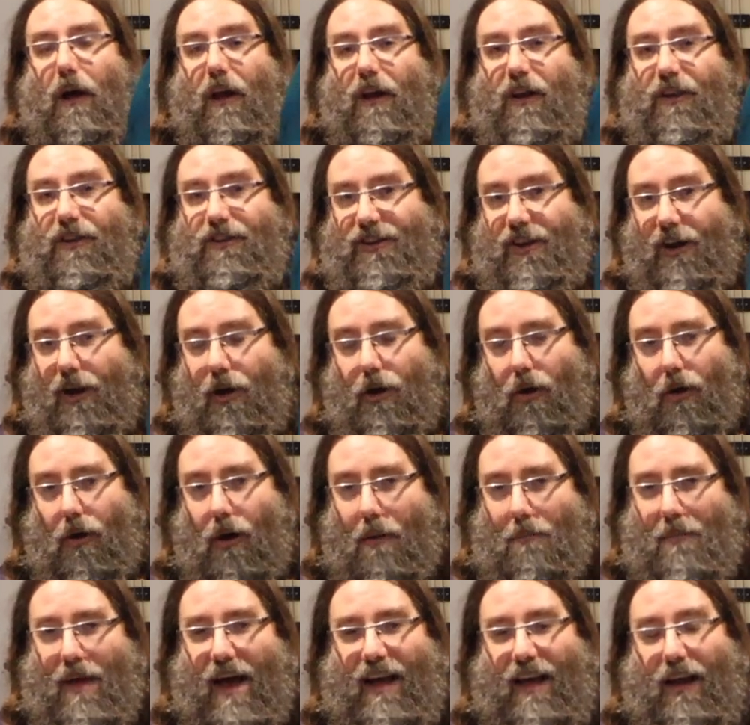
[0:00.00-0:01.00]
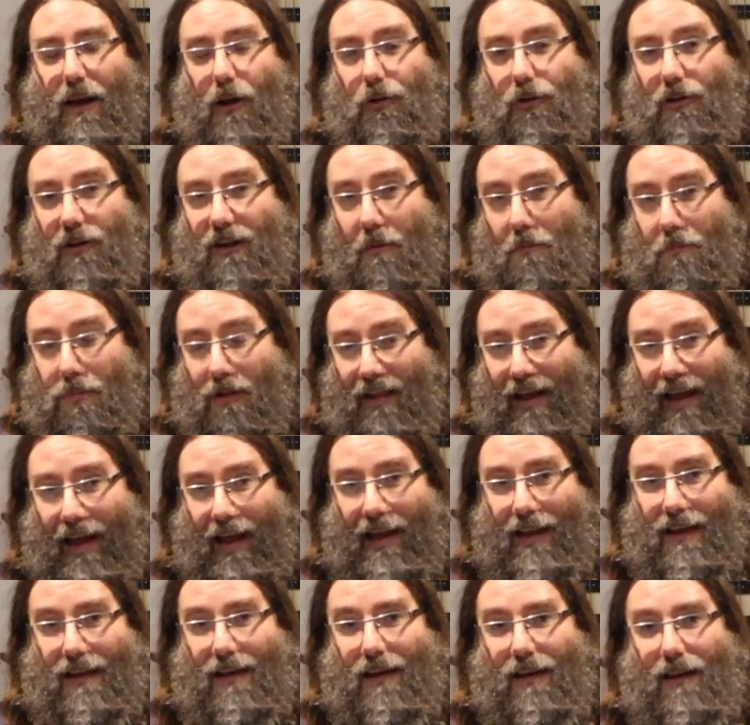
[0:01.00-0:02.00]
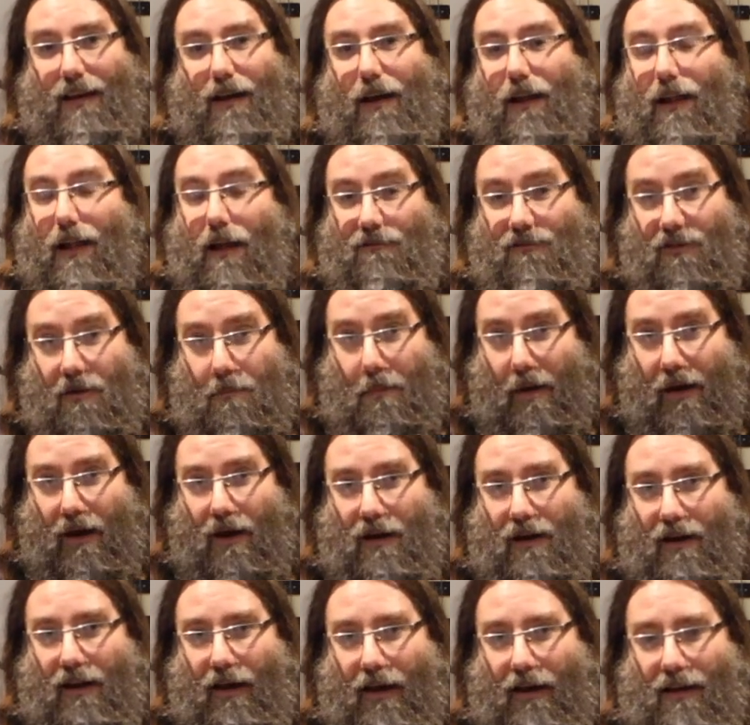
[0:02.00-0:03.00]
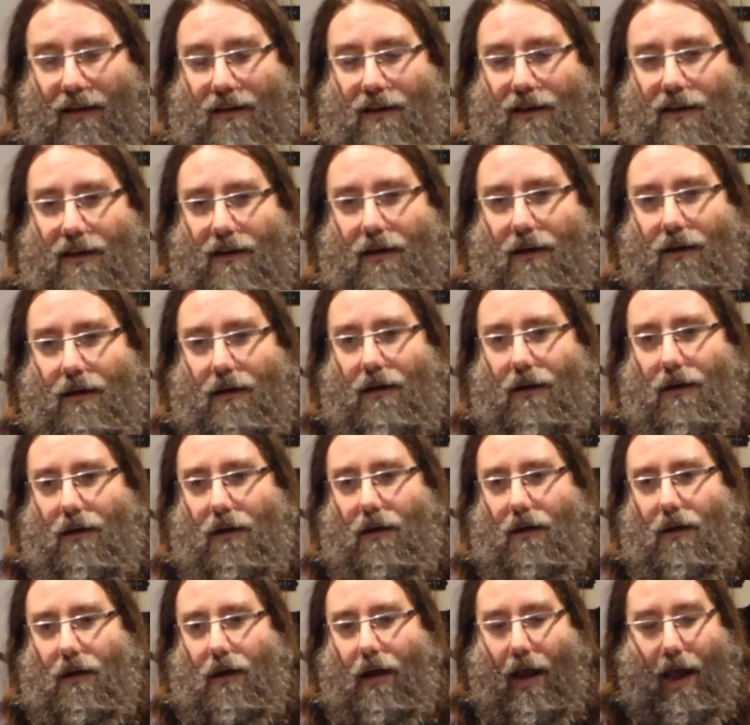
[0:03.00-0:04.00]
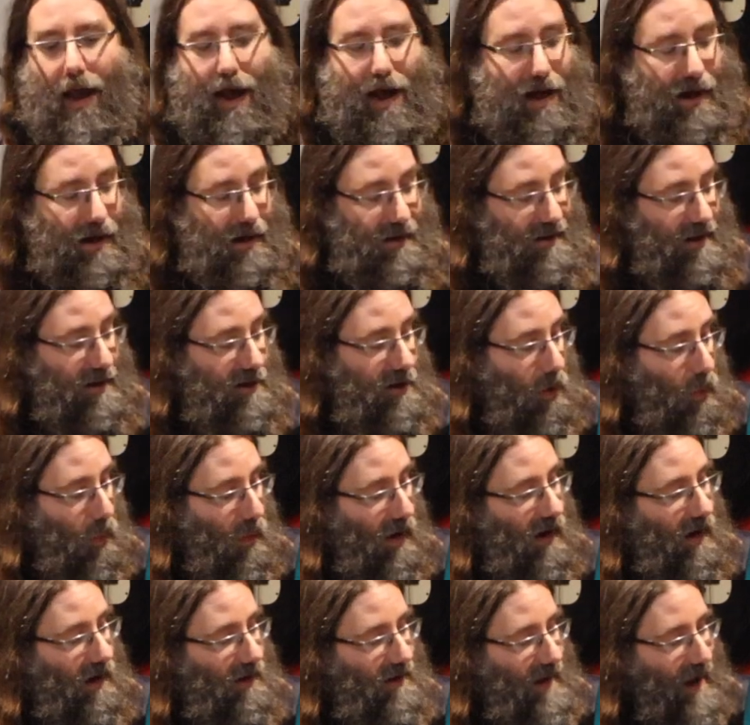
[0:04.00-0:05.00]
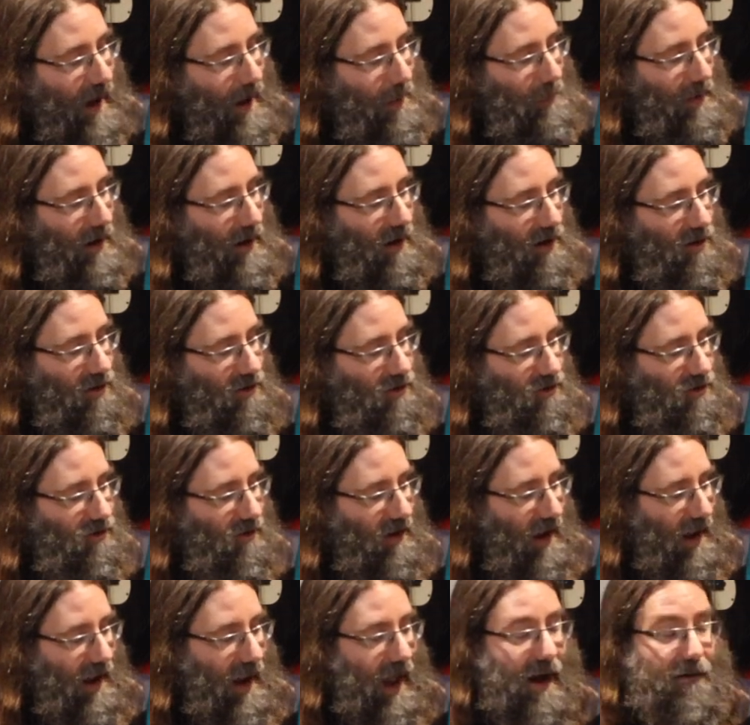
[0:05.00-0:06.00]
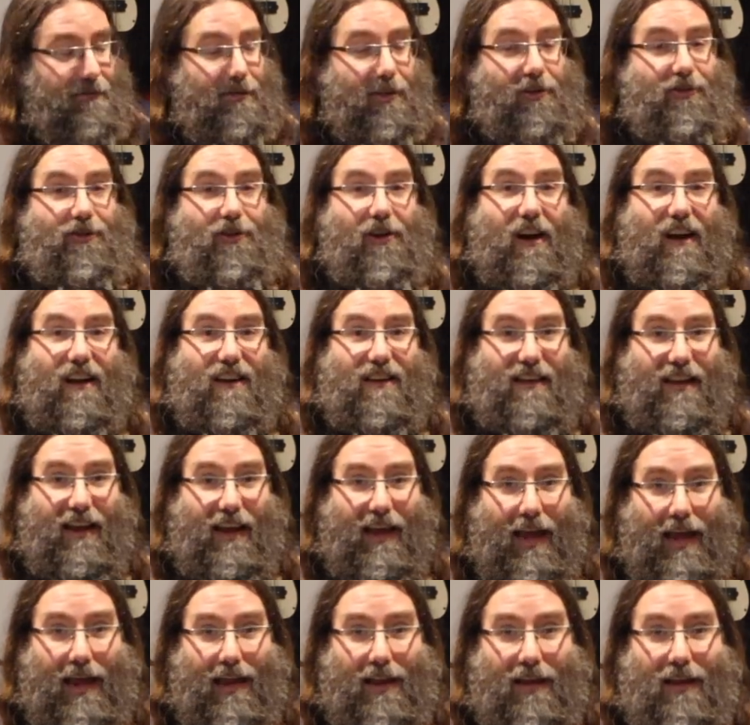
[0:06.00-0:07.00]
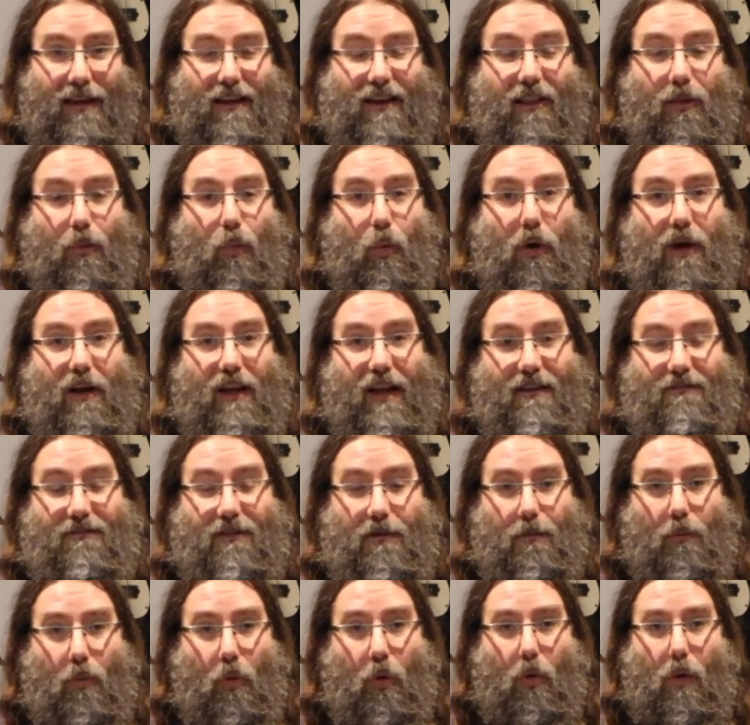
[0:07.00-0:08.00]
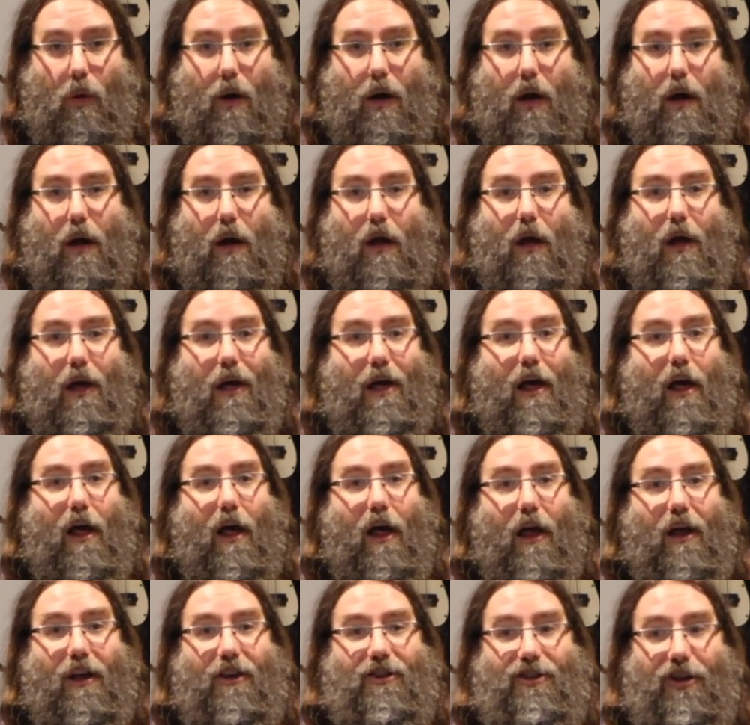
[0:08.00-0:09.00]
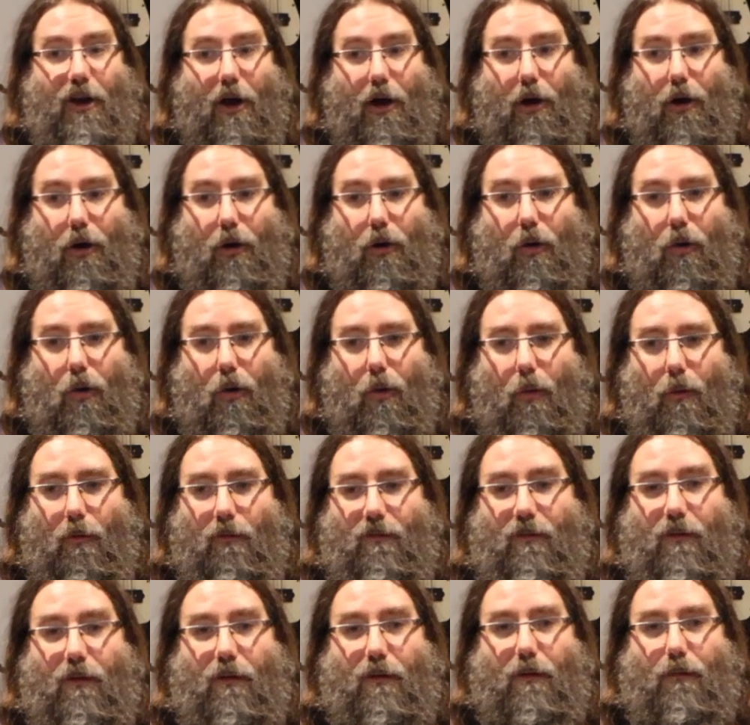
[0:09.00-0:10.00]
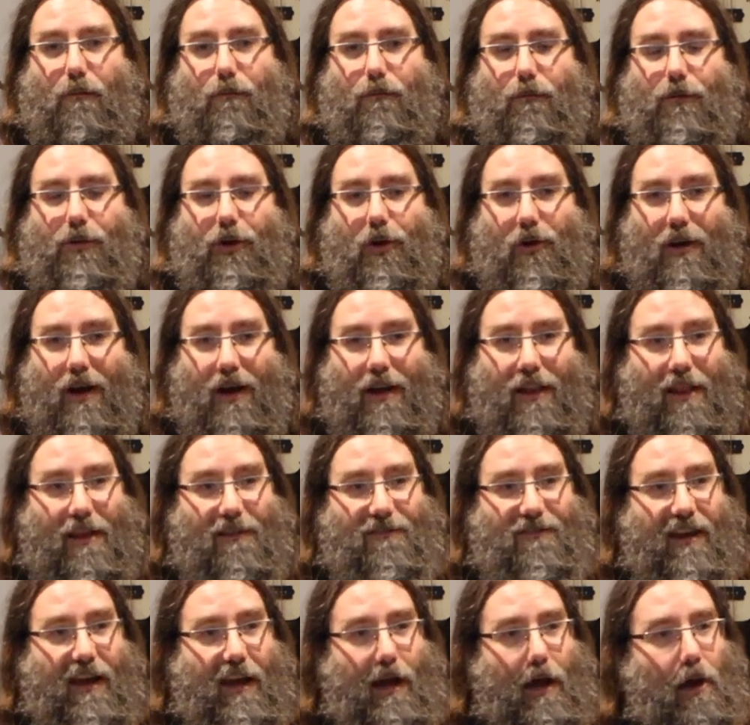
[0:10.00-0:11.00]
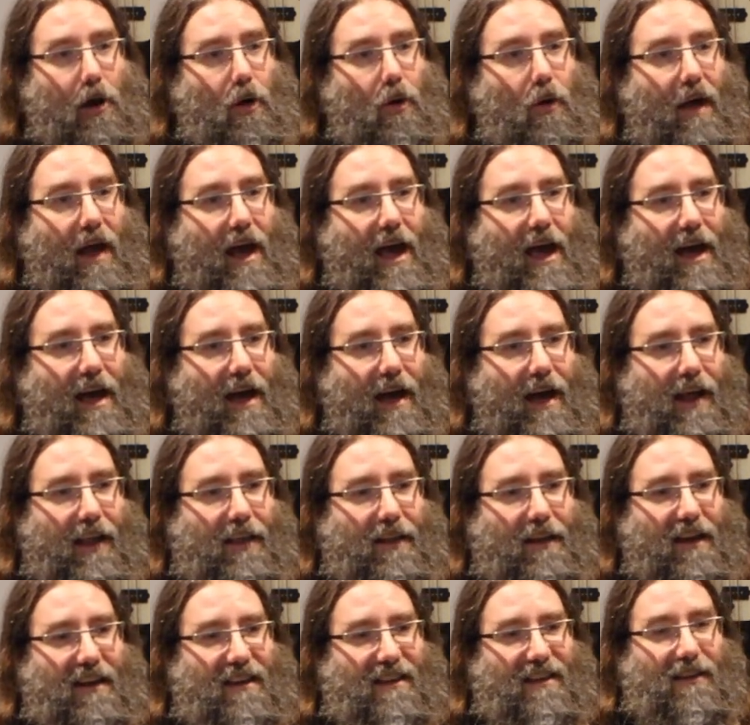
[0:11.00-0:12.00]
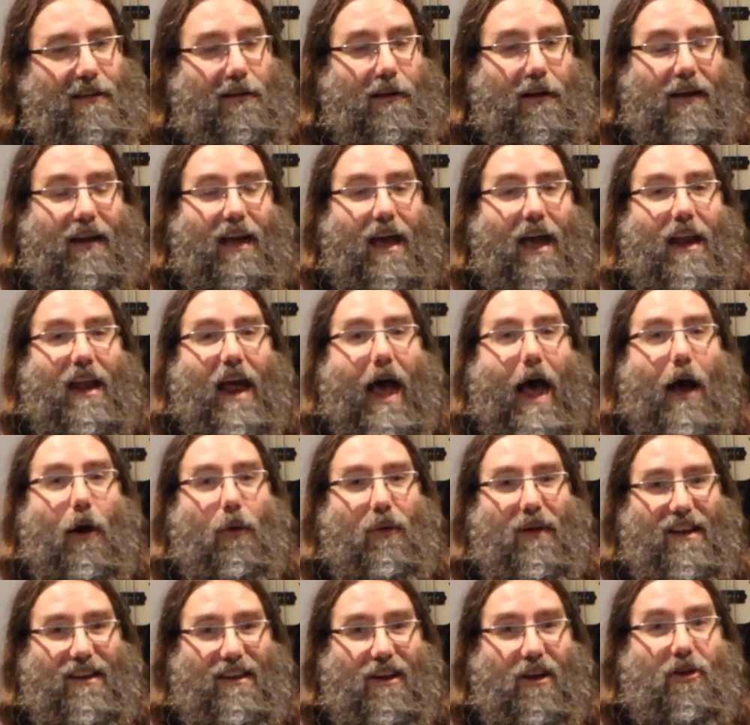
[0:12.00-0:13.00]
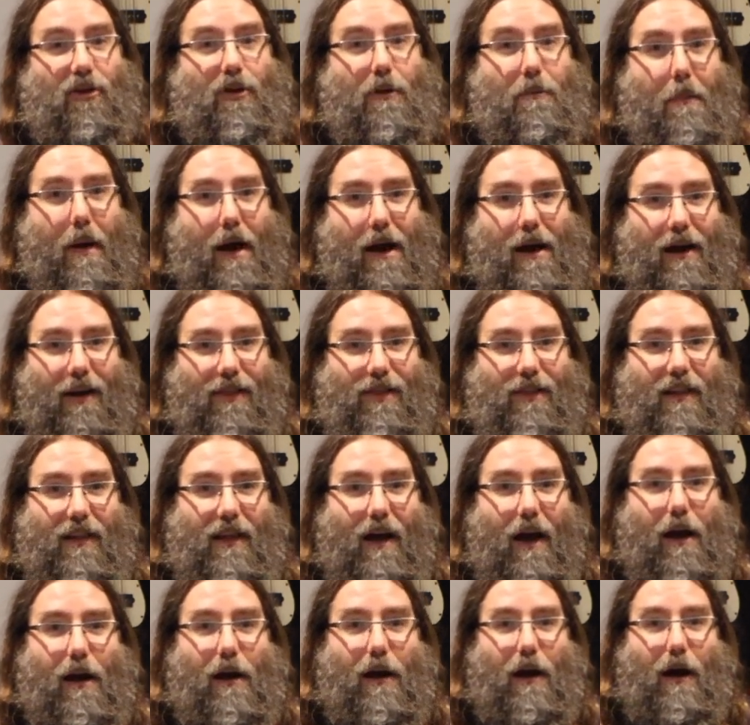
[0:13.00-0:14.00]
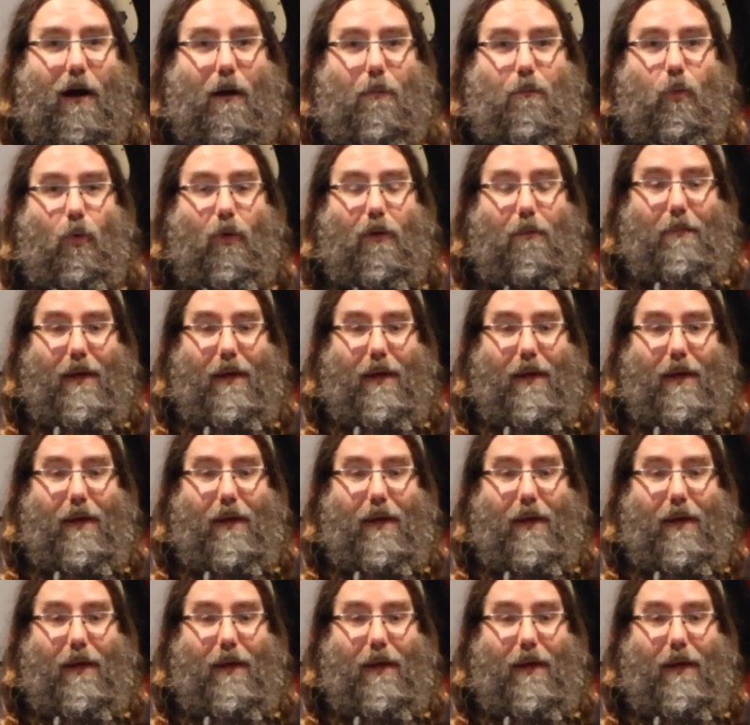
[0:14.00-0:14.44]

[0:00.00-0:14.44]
So I'm not going to really play it until I've repaired it, as I don't want to damage and have the strings dig into the wood even more. So tune into the video and let's look at how easy repairing the Lyre Harp will